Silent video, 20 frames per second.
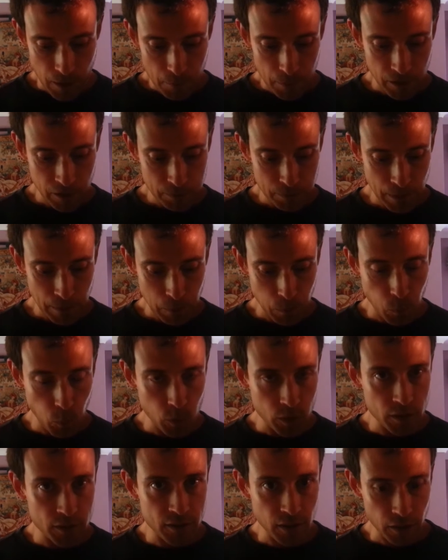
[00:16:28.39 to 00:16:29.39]
because people
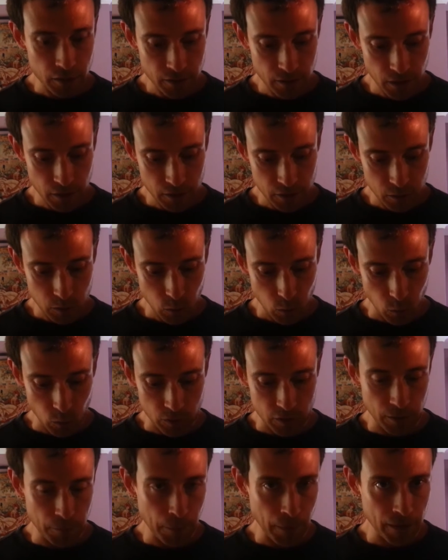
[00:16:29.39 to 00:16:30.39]
would adjust their
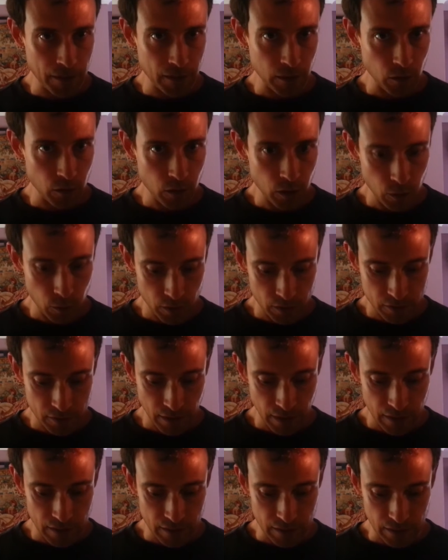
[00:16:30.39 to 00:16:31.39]
scores depending on who is
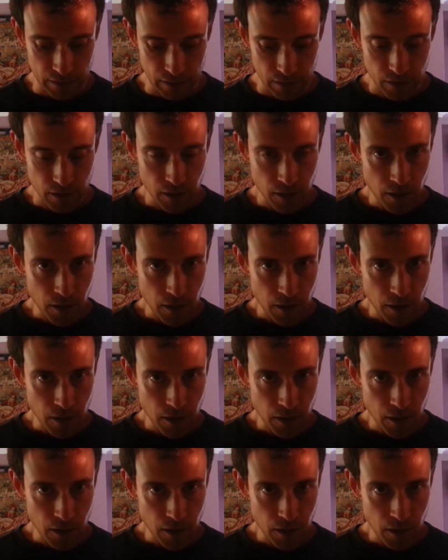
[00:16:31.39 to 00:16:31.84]
standing.